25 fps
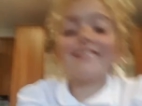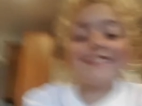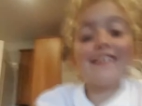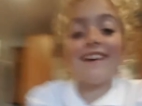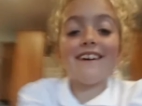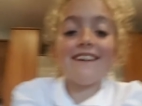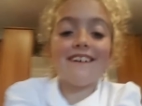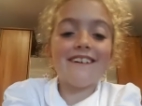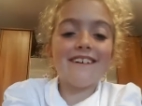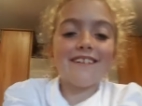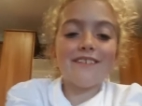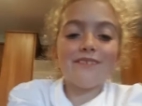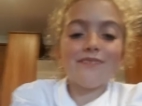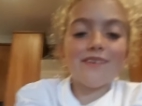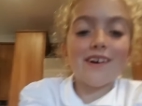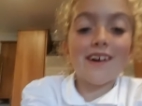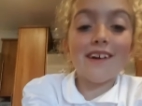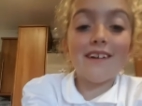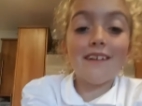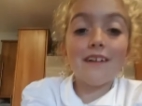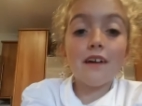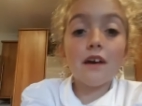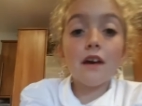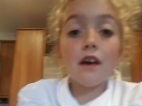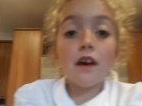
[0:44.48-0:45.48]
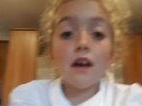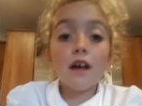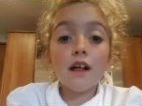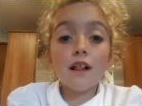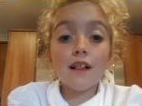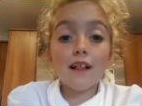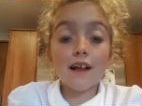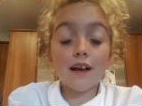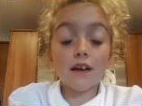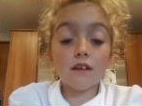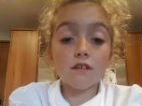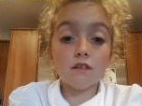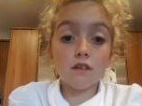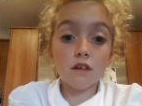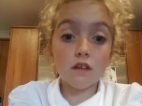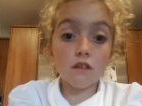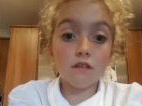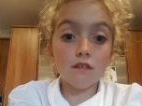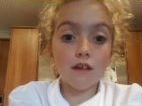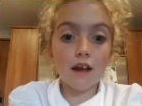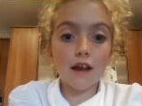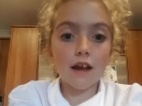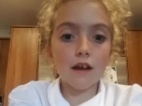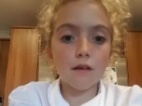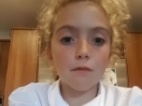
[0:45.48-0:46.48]
No, it's fine. Like, since
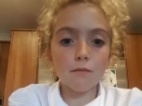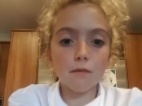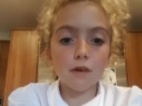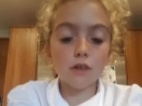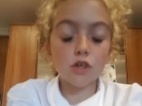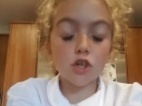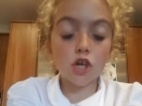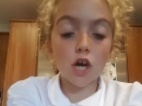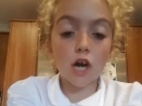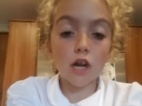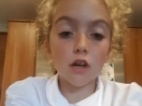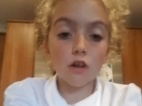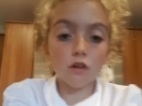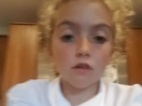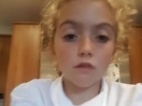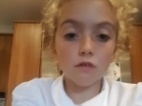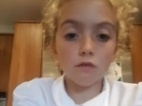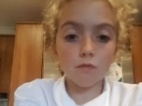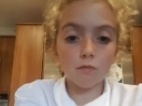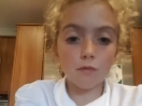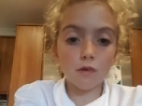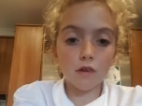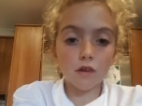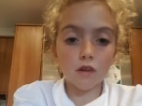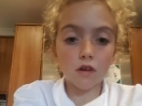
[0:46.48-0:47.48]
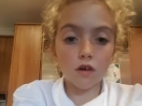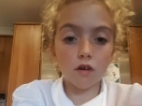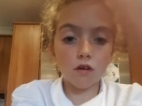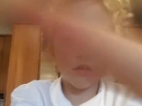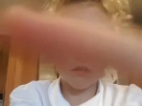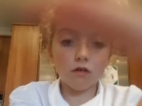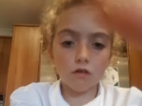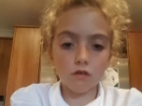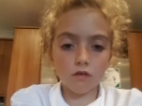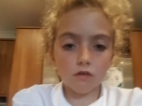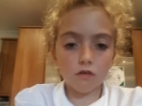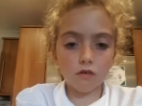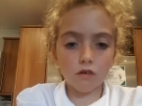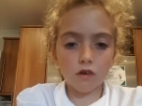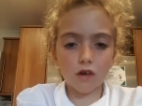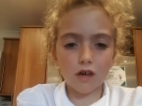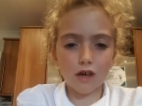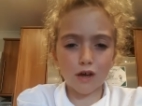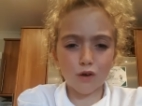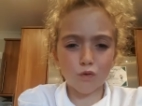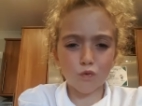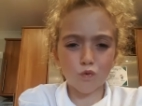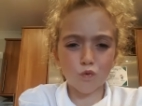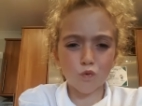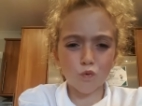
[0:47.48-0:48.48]
I had my channel, it's been like,
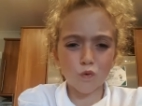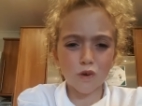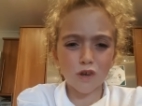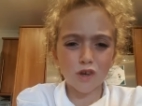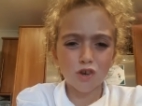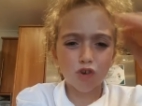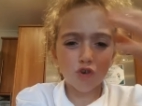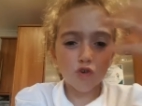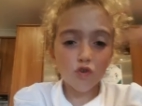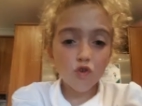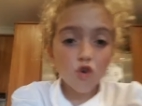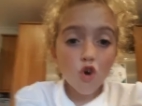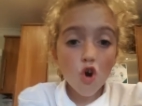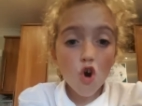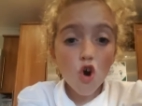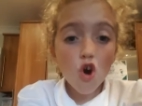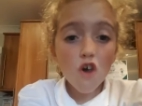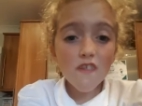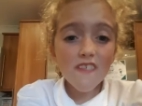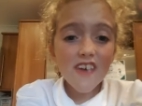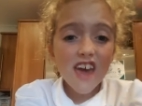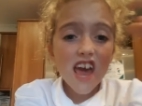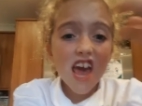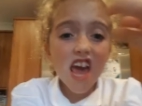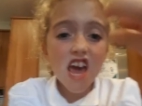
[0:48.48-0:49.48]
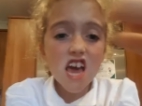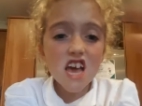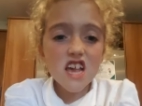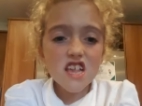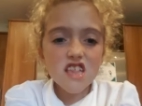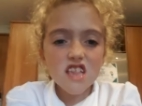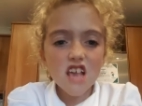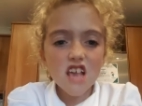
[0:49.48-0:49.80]
how do I do this?